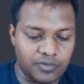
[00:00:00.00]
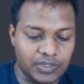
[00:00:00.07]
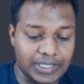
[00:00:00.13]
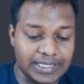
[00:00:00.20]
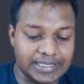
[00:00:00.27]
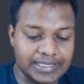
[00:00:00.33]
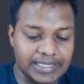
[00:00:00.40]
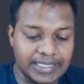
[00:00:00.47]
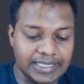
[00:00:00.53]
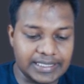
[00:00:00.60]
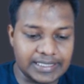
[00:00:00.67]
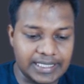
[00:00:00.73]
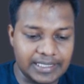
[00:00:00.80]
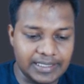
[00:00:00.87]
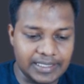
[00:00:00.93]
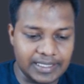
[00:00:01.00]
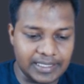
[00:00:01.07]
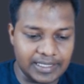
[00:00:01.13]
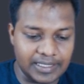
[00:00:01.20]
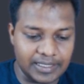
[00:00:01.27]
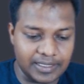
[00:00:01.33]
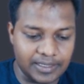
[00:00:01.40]
if we take C as ten,
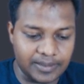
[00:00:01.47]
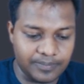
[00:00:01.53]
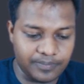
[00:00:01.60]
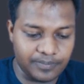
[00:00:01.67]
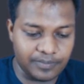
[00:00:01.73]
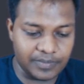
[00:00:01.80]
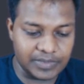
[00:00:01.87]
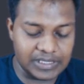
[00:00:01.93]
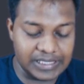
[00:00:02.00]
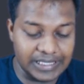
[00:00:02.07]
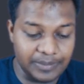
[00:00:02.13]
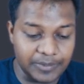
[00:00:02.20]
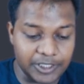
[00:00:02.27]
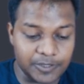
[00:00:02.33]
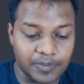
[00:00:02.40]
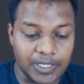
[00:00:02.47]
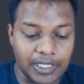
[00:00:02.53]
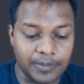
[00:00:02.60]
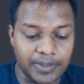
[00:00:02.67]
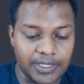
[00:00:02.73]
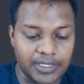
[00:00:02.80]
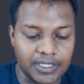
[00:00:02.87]
then uh, C
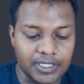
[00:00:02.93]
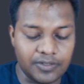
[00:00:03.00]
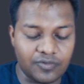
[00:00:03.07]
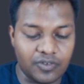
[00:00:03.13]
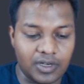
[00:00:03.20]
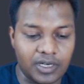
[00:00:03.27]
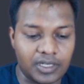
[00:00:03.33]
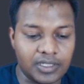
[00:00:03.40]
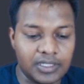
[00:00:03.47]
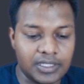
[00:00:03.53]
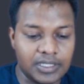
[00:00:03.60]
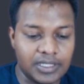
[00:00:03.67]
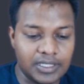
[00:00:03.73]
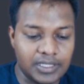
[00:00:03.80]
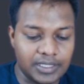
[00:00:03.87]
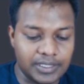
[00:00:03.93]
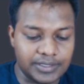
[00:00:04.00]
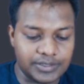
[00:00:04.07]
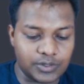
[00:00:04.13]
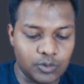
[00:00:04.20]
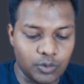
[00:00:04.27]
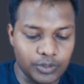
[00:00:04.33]
multiplied by alpha
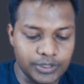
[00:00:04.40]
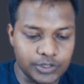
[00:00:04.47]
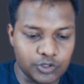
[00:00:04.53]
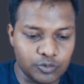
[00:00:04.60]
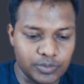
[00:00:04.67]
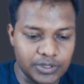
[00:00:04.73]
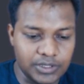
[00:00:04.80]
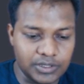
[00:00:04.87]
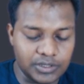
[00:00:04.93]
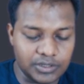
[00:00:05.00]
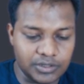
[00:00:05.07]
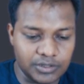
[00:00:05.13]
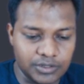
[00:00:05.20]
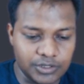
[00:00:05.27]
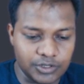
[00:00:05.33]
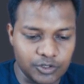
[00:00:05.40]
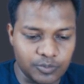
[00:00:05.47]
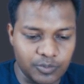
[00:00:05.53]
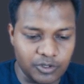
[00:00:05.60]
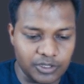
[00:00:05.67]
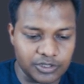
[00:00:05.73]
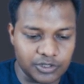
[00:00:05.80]
is going to be zero
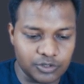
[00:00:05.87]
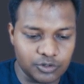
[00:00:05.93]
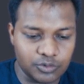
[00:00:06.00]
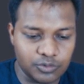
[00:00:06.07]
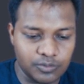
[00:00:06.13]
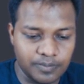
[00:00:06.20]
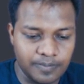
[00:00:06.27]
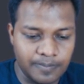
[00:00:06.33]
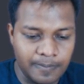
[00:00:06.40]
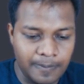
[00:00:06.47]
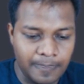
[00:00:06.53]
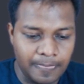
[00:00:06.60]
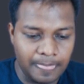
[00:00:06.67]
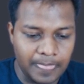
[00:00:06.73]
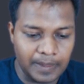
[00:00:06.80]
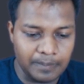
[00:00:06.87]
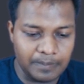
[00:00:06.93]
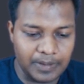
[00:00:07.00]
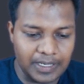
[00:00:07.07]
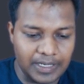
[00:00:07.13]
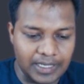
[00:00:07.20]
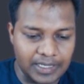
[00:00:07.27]
point two
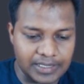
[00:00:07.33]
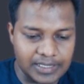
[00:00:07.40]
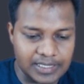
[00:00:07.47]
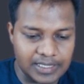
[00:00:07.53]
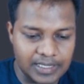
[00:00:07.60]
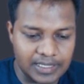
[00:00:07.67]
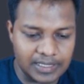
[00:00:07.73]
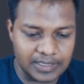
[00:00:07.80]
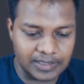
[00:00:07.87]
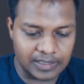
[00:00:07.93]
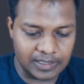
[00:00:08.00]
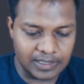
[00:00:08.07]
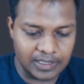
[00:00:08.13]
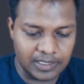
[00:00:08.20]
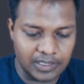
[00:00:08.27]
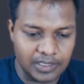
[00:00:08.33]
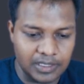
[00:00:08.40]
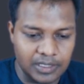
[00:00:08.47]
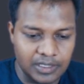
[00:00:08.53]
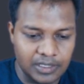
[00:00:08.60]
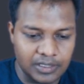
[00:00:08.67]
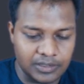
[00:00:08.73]
plus
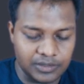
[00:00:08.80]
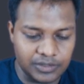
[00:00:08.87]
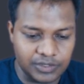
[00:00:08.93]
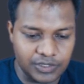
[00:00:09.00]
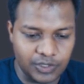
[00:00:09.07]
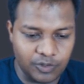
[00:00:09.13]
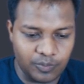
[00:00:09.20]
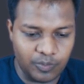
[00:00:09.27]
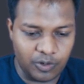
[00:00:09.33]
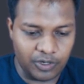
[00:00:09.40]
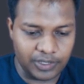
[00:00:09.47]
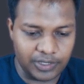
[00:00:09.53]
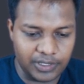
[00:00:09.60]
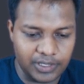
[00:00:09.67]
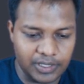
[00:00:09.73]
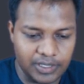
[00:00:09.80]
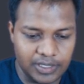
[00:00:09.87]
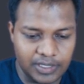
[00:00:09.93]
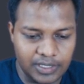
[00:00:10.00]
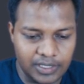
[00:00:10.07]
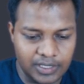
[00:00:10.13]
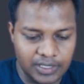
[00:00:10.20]
zero point
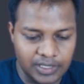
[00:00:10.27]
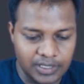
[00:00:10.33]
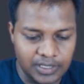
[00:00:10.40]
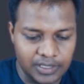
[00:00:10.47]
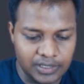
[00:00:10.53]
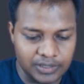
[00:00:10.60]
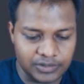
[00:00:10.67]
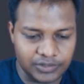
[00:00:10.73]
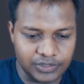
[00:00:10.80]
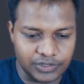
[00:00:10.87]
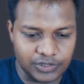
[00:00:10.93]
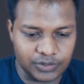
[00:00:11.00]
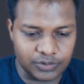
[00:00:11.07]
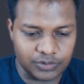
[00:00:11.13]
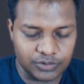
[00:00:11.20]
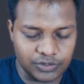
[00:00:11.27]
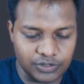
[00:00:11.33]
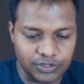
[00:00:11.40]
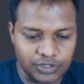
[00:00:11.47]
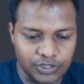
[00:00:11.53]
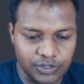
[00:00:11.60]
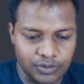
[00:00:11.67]
zero
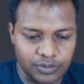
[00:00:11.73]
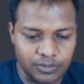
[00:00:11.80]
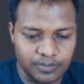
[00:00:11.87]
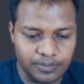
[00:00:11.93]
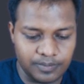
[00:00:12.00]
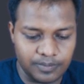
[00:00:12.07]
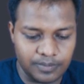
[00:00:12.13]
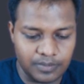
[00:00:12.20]
zero